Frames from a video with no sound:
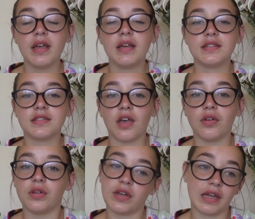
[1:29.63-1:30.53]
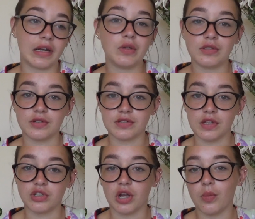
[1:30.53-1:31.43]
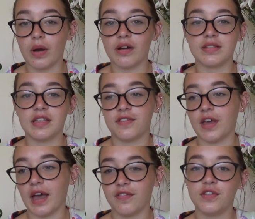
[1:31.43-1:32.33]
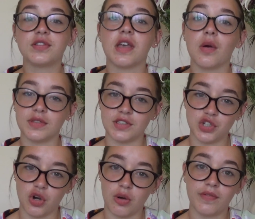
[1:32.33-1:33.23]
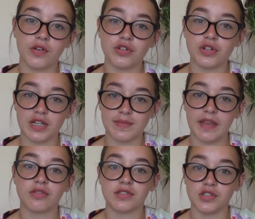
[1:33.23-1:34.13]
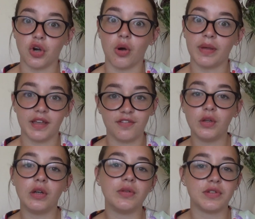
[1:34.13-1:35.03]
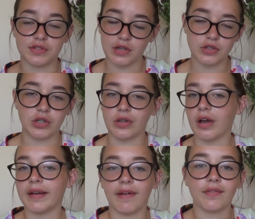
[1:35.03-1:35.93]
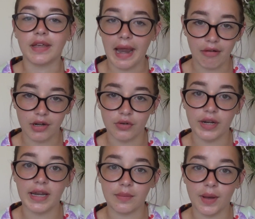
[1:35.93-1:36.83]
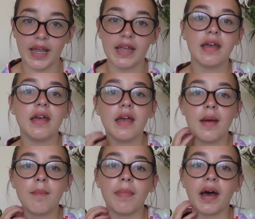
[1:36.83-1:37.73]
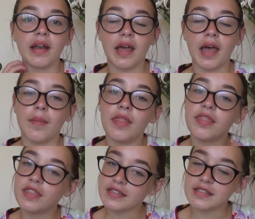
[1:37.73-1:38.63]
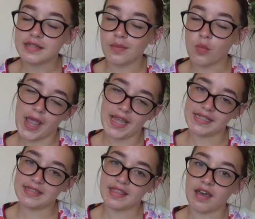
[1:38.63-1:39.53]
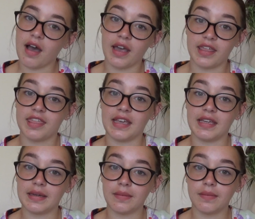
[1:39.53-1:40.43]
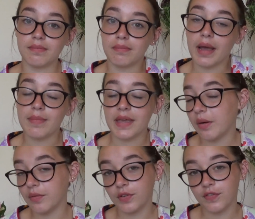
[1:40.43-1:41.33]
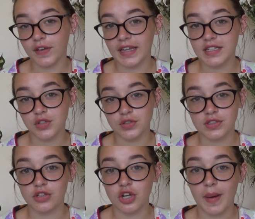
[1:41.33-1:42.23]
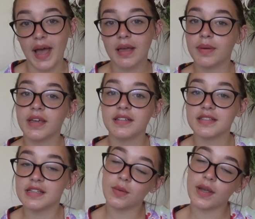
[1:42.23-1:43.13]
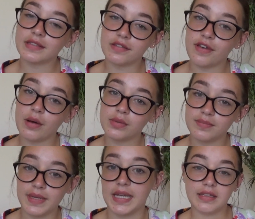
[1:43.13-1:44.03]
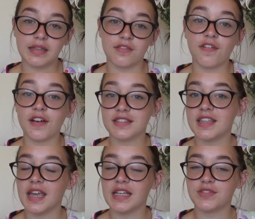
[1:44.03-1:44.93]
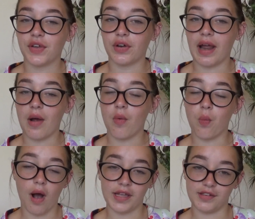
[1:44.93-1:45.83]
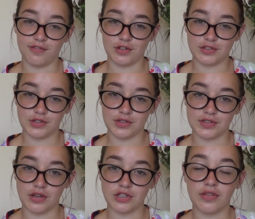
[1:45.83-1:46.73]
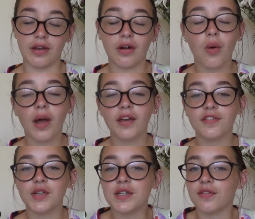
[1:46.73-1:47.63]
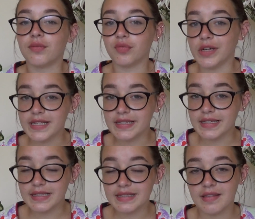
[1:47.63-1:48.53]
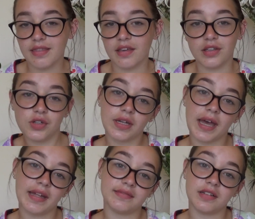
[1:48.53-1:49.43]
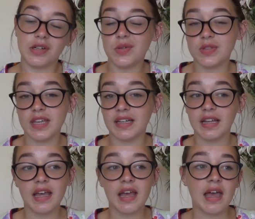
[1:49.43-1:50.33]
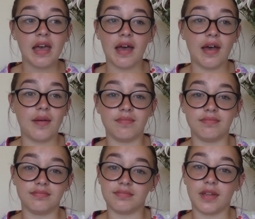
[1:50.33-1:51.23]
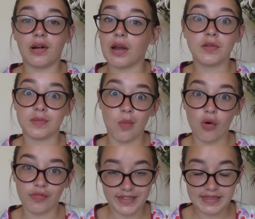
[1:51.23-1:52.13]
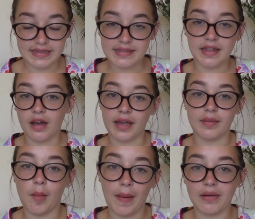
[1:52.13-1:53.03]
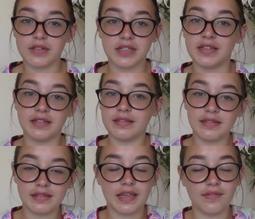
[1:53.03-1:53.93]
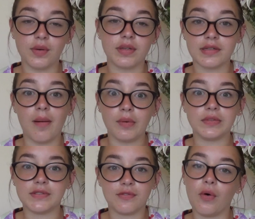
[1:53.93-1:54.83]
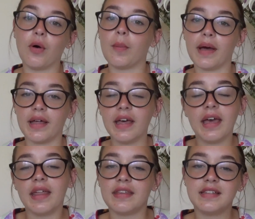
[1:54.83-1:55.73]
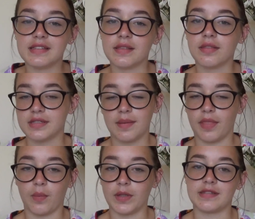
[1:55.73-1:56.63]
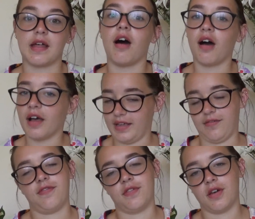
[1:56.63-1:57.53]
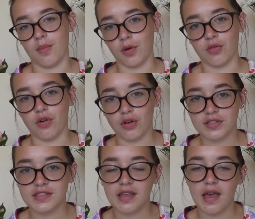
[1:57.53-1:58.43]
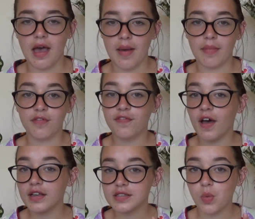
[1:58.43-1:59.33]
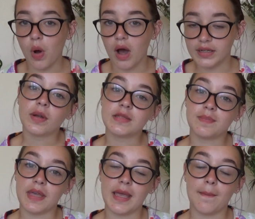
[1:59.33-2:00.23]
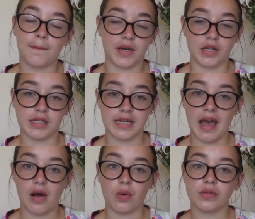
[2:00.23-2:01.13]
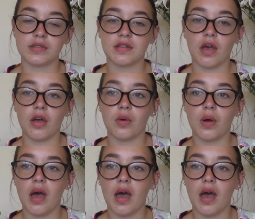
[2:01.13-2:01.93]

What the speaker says: So you can lose your Sojo, whereas if you sew as a job, if you're a dressmaker as a job, if you lose your Sojo, you kind of have to carry on anyway. But these are some ways that I think might be helpful for getting your Sojo back, because these are ways that have helped me. The first thing is figuring out why you've lost your Sojo. There are quite a few different reasons that you can lose it. There are loads more reasons than I am about to give you examples for, but these are some of the ones that I've come across. The first one is being burnt out. So